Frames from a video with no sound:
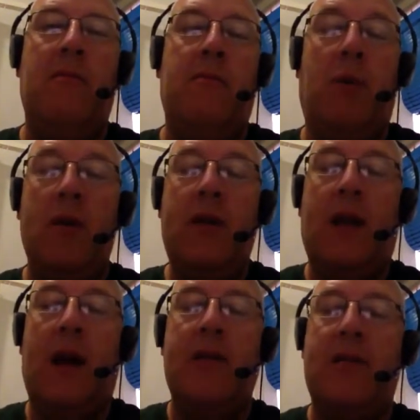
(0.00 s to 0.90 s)

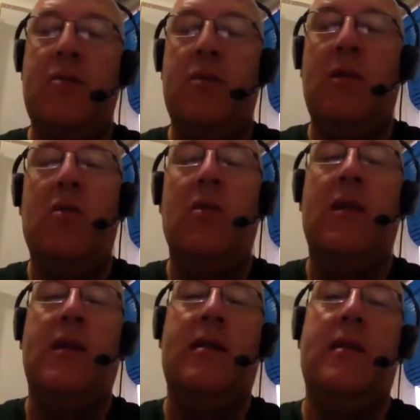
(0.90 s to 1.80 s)
podcasts will know
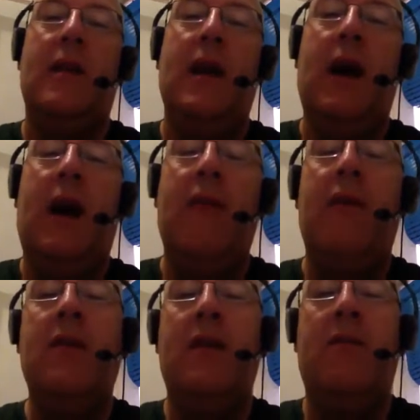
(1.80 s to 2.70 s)
that I'm
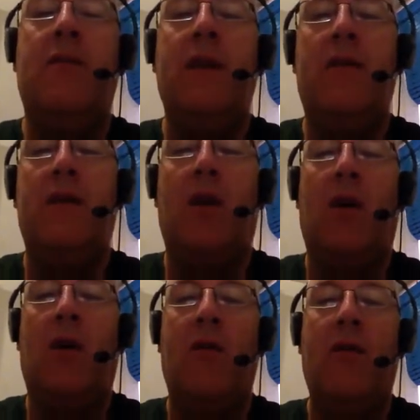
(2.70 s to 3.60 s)
very in favour
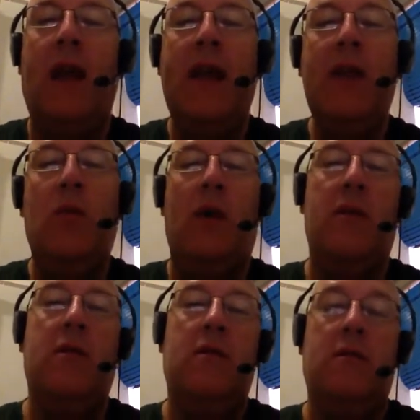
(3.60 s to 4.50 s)
of anyone
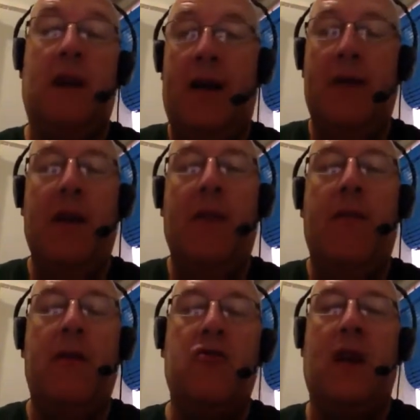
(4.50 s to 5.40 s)
having a
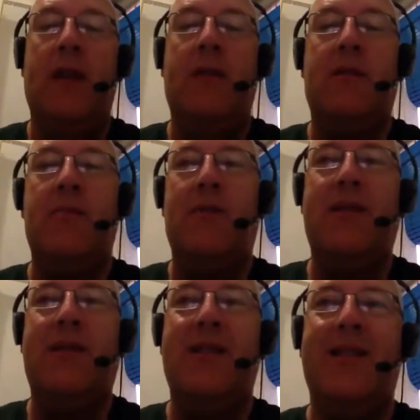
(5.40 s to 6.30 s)
fair chance in
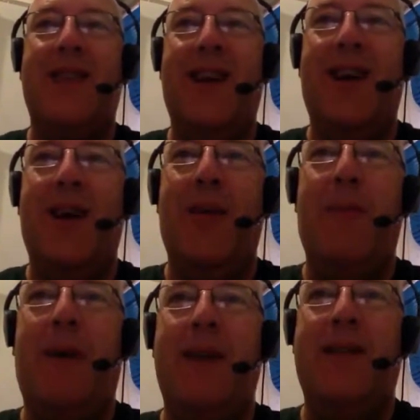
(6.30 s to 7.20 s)
Britain.
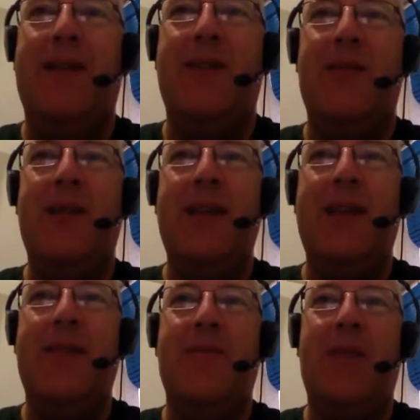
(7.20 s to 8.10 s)
But
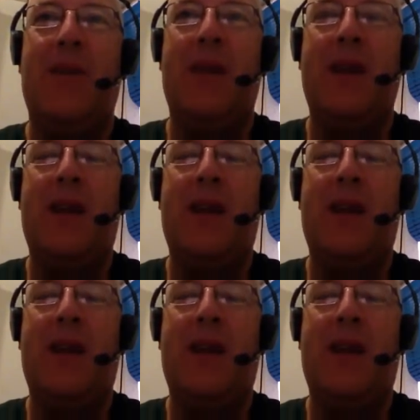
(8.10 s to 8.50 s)
really, when it